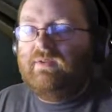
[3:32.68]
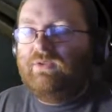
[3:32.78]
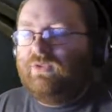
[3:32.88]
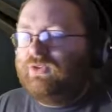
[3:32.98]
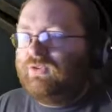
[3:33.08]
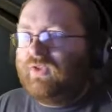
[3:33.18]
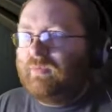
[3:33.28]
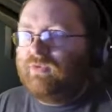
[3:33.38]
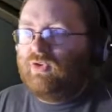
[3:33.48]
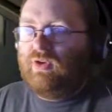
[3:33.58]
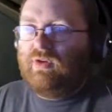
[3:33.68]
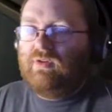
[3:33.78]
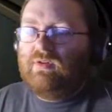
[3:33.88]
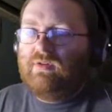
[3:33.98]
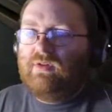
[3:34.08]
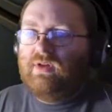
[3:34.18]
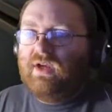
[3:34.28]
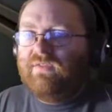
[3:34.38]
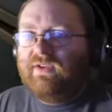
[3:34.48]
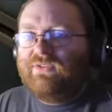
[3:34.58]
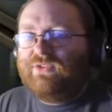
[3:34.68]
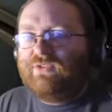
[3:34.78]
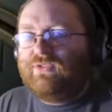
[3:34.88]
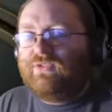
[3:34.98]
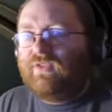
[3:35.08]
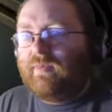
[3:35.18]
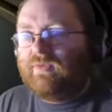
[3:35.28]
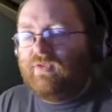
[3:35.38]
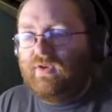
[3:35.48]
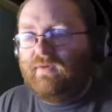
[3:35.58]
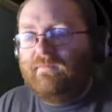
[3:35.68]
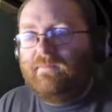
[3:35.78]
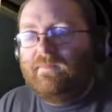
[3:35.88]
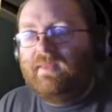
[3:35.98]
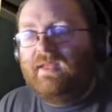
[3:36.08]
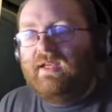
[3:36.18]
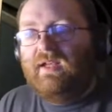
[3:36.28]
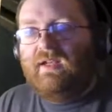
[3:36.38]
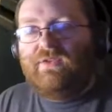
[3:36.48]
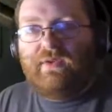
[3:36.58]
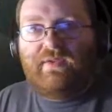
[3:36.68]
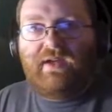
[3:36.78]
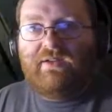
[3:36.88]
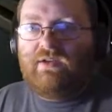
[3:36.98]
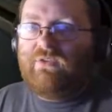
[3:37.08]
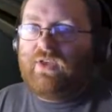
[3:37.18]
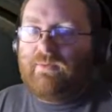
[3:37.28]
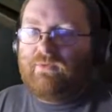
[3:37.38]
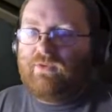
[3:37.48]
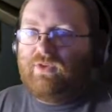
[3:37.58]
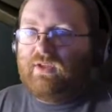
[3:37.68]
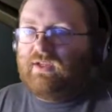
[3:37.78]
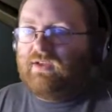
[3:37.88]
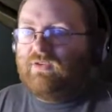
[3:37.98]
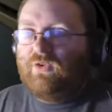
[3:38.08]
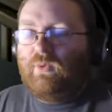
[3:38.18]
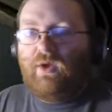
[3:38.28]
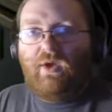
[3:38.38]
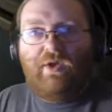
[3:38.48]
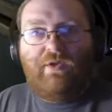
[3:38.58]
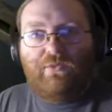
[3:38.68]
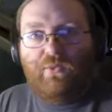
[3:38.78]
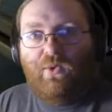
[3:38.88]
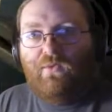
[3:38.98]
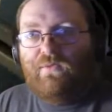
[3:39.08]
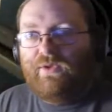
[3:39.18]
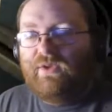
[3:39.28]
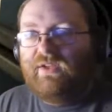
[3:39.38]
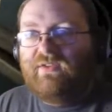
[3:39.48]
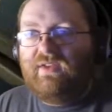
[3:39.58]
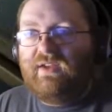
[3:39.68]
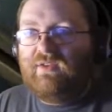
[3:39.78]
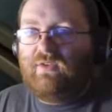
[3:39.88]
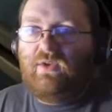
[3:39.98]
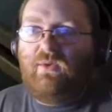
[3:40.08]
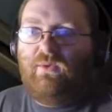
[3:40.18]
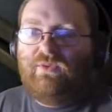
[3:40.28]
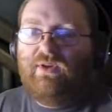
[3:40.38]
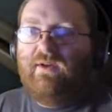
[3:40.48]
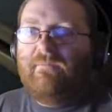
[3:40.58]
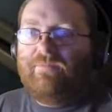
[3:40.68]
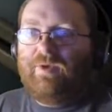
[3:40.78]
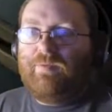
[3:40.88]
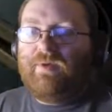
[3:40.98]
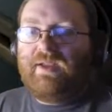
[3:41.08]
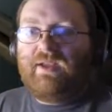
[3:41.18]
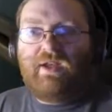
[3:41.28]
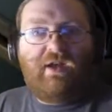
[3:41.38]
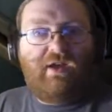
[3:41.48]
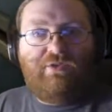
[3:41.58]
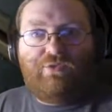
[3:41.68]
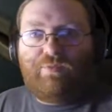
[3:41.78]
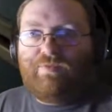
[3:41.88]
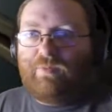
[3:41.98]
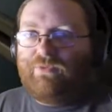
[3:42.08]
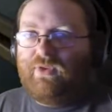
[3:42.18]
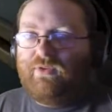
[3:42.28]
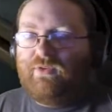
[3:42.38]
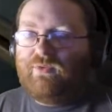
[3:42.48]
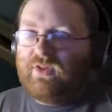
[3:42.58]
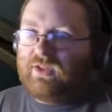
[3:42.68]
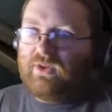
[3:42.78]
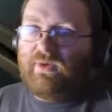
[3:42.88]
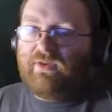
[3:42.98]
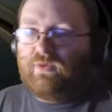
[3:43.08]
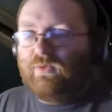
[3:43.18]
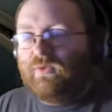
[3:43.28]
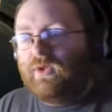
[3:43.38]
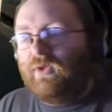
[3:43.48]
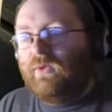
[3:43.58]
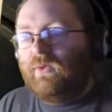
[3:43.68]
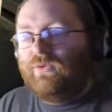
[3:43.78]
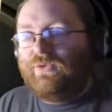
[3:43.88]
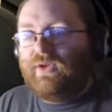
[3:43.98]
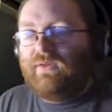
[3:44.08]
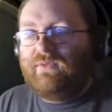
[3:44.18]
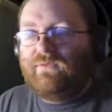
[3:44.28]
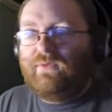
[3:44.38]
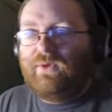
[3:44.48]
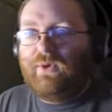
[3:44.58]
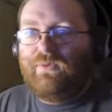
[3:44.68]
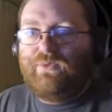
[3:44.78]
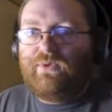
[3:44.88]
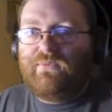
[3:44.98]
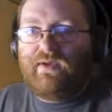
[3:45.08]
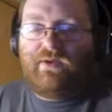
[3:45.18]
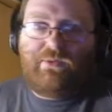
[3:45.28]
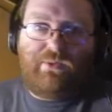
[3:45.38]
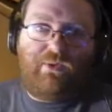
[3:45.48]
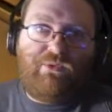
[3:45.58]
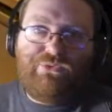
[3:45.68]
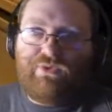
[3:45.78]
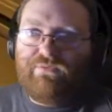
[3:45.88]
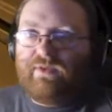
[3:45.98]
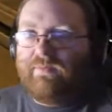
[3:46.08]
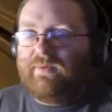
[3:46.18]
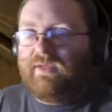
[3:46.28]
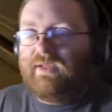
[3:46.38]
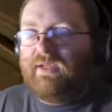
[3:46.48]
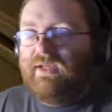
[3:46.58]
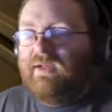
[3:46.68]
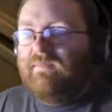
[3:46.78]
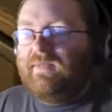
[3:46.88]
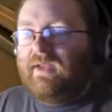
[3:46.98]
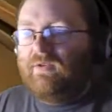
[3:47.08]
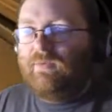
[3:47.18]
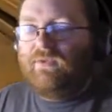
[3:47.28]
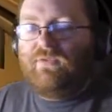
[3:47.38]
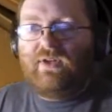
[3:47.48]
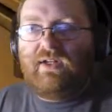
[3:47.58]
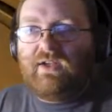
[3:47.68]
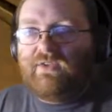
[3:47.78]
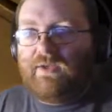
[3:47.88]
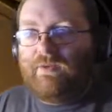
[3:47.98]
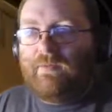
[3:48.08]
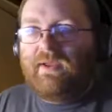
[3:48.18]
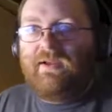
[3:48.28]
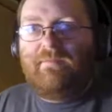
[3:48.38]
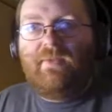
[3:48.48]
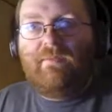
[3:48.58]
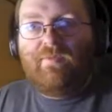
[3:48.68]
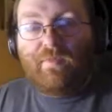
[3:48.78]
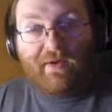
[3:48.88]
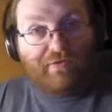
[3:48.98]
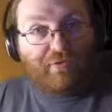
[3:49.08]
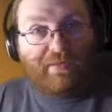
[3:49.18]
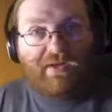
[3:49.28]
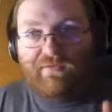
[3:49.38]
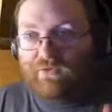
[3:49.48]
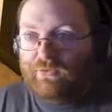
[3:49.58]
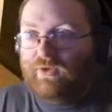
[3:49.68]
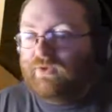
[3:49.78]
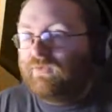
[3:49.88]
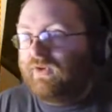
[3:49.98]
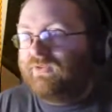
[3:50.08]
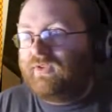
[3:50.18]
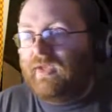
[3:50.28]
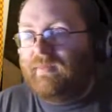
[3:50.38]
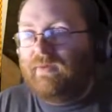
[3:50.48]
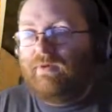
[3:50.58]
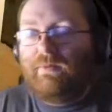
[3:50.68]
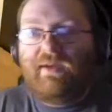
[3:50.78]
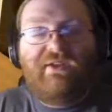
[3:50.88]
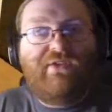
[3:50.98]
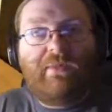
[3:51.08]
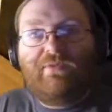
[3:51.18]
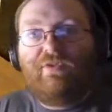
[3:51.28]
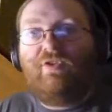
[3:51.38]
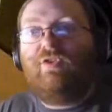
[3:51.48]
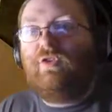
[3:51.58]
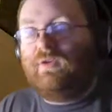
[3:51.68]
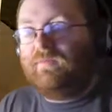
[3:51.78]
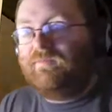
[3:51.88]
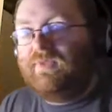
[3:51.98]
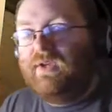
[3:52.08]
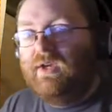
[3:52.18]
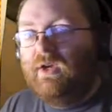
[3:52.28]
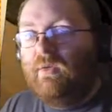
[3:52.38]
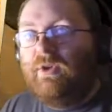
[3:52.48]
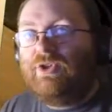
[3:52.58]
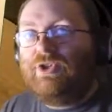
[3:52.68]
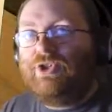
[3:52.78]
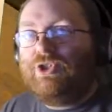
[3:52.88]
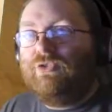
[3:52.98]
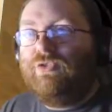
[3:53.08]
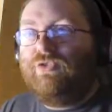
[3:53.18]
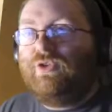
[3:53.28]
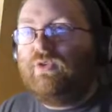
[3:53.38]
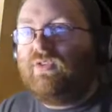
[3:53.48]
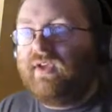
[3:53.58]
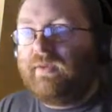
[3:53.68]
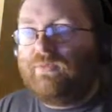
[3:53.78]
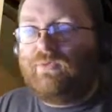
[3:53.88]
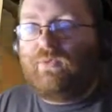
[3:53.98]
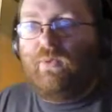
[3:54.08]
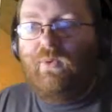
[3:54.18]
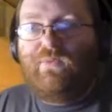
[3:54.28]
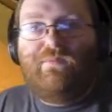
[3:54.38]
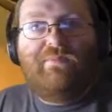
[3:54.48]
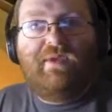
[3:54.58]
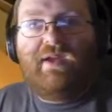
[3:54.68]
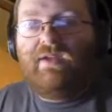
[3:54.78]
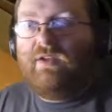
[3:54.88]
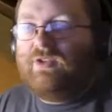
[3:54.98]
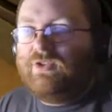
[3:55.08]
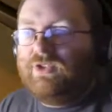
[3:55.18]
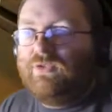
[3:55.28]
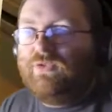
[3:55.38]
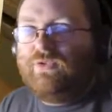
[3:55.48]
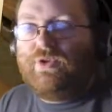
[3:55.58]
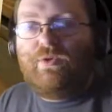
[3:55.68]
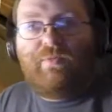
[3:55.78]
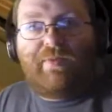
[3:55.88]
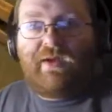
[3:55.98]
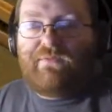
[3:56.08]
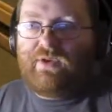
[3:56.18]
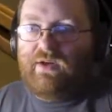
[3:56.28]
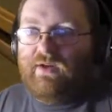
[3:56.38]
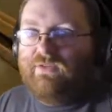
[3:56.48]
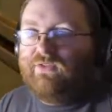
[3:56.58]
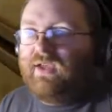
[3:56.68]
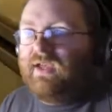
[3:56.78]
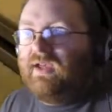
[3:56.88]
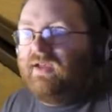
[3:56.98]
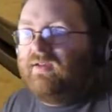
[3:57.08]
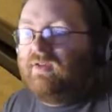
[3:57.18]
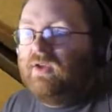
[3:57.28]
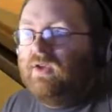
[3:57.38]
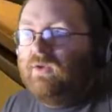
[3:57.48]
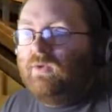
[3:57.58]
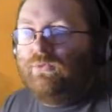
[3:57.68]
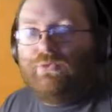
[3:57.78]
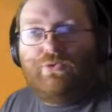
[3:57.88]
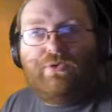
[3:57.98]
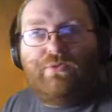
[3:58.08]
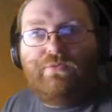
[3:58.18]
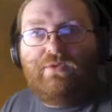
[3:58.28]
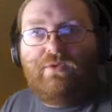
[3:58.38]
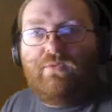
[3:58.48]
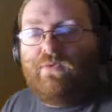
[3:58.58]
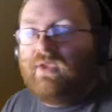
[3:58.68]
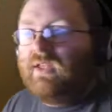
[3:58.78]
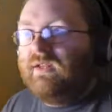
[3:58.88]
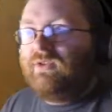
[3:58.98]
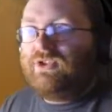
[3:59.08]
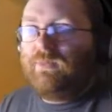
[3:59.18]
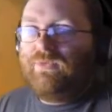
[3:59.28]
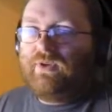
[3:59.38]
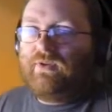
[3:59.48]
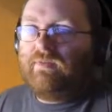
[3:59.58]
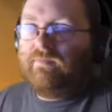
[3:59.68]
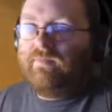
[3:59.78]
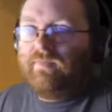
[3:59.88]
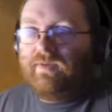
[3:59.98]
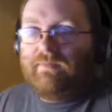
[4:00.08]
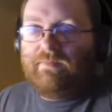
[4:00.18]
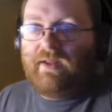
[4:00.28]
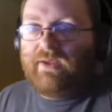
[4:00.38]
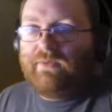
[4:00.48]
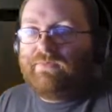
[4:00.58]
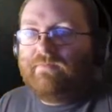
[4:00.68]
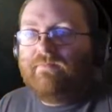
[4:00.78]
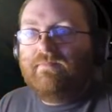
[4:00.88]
Or is it just Saboteur? I think it's just Saboteur. So the idea of Saboteur is you are a dwarf and you need to dig to the gold. You play cards to represent you digging your way to the gold. You have to fuck over your fellow dwarfs if need be. And specifically last night we were playing, for Pastor's benefit, because I know you've got this game, mate, we were playing Saboteur 2, which introduces new types of dwarf and introduces new path cards and all sorts of funky little traps you can play with.